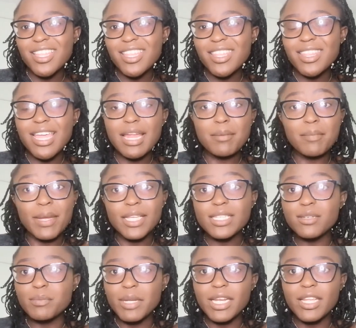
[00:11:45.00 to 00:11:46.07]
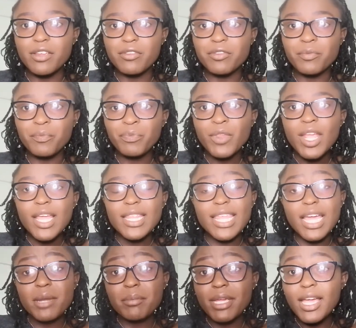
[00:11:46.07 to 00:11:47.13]
then best believe
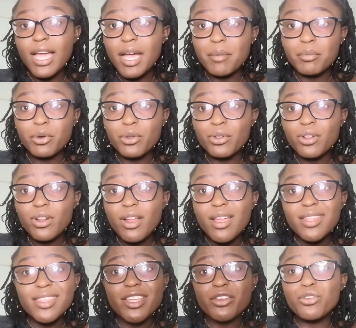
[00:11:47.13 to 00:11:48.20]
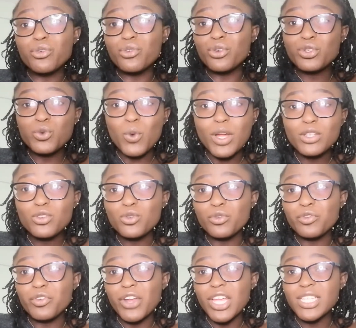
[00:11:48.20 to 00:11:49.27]
they'd be humble. They'd not want to
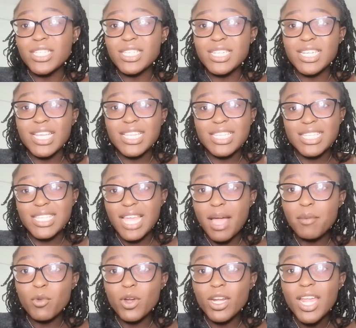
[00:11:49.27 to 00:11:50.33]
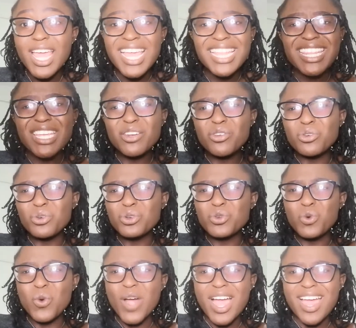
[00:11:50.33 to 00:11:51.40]
frustrate someone. They'd not
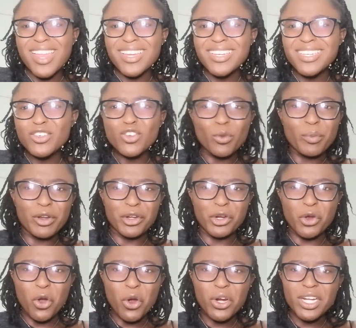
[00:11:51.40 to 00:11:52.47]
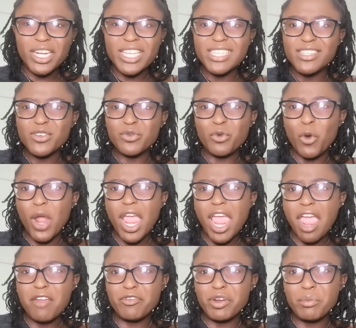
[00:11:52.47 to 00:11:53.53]
want to be recognized for
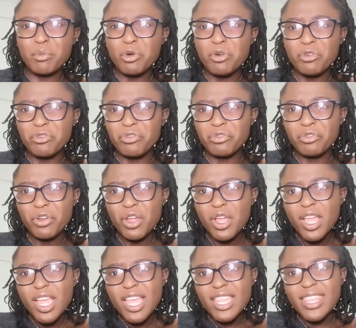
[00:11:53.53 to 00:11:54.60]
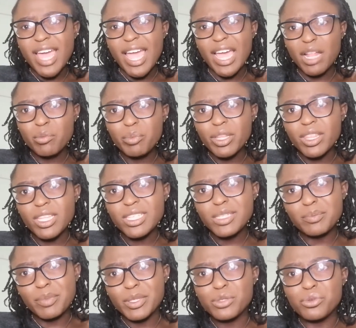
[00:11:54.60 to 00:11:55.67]
every move they're helping
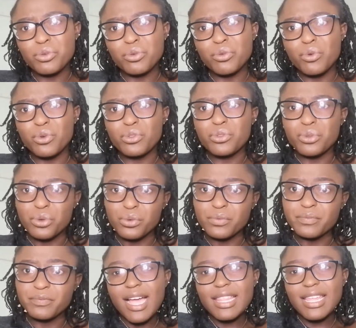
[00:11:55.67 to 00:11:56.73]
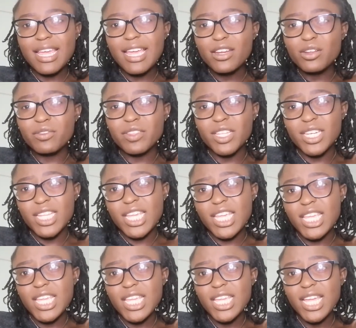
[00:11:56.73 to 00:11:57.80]
this person go through. At the end of the
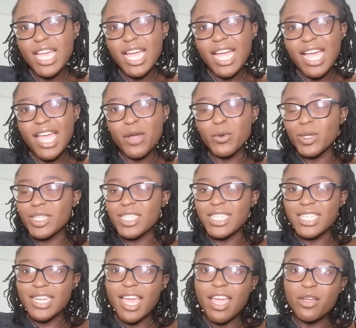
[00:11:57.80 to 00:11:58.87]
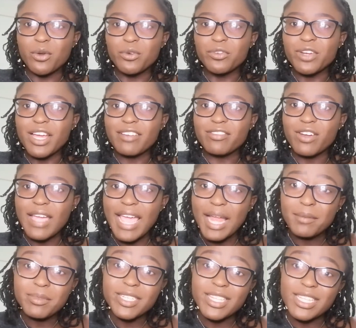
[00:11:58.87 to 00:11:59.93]
day, I won't deny I would have
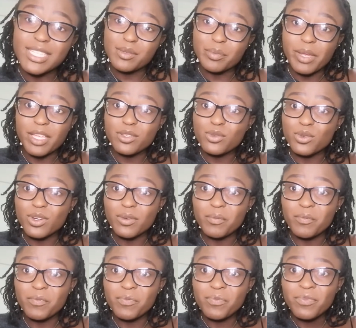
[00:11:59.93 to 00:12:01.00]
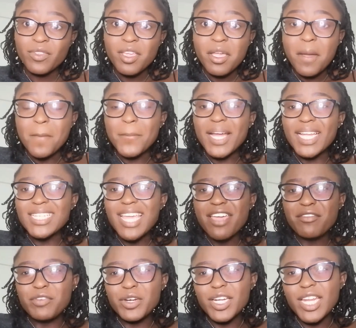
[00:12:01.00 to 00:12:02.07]
helped person. But
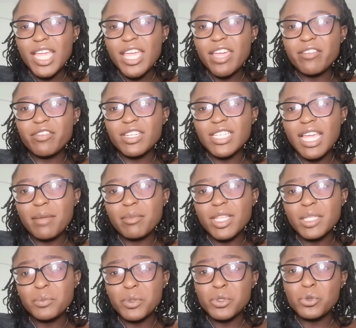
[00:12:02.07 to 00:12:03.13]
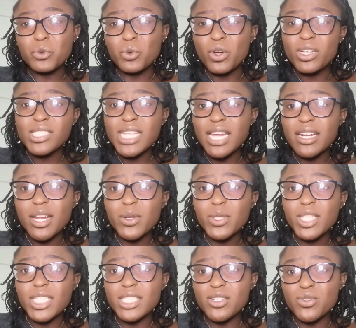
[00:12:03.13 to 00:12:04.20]
every day, every time this person walks
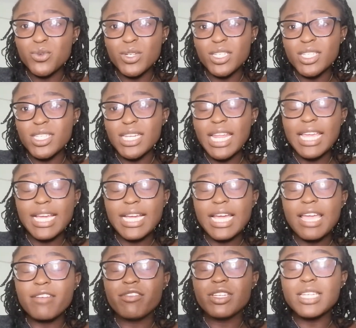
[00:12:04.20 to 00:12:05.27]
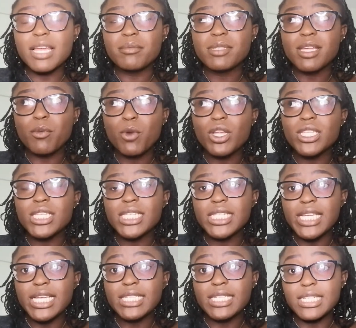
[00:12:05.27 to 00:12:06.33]
around the streets, like every time someone
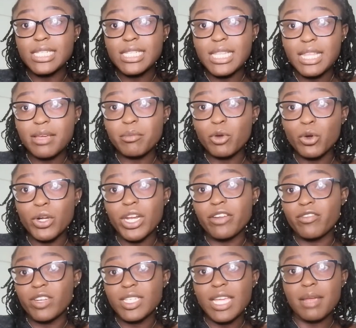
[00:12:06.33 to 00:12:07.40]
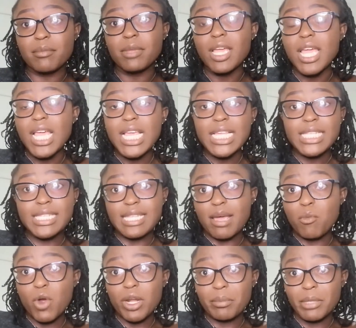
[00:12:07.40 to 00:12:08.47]
stares at them or every time
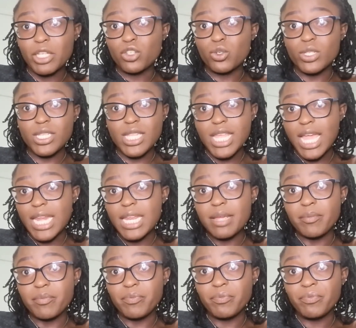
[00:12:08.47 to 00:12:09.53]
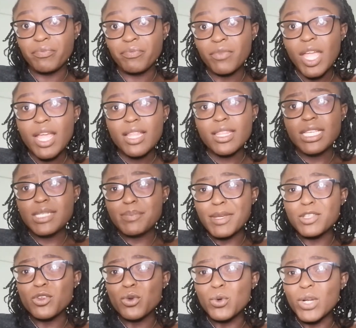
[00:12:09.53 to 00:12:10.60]
someone mentions their name, this
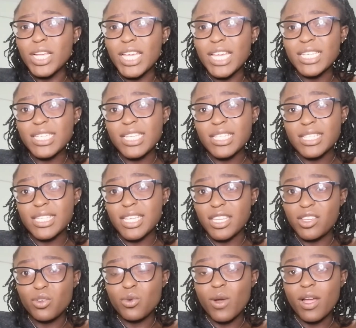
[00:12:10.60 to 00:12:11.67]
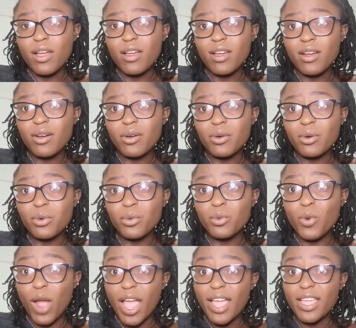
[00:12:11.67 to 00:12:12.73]
person will get insecure.
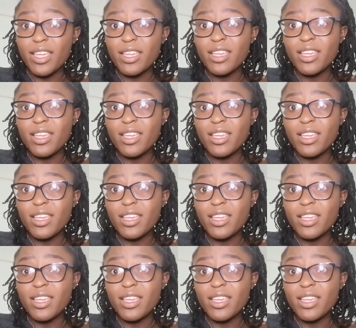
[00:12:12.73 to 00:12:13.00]
Why?